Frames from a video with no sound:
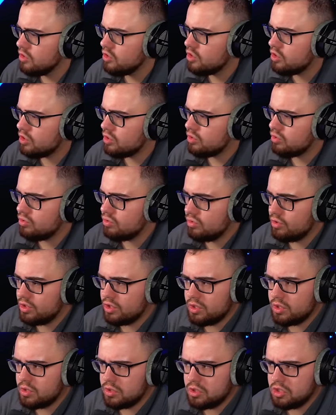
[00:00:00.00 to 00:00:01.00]

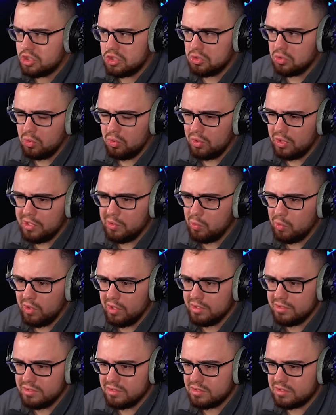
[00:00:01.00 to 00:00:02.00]
story
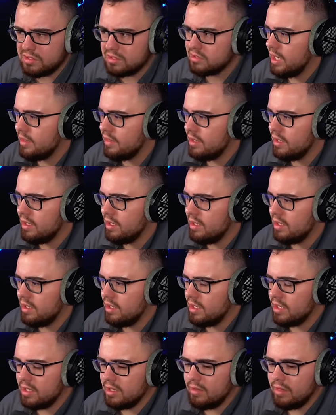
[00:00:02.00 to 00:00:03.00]
ones. And
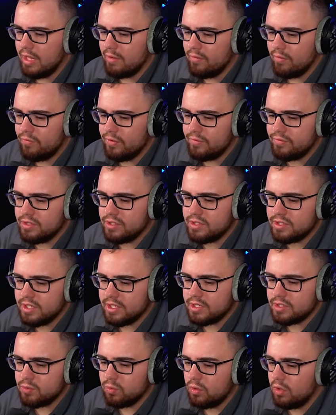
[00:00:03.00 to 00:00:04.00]
then a level
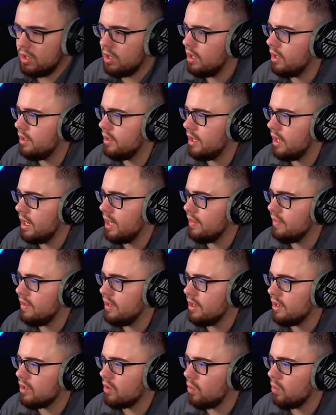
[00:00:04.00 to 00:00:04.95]
56 one. And then a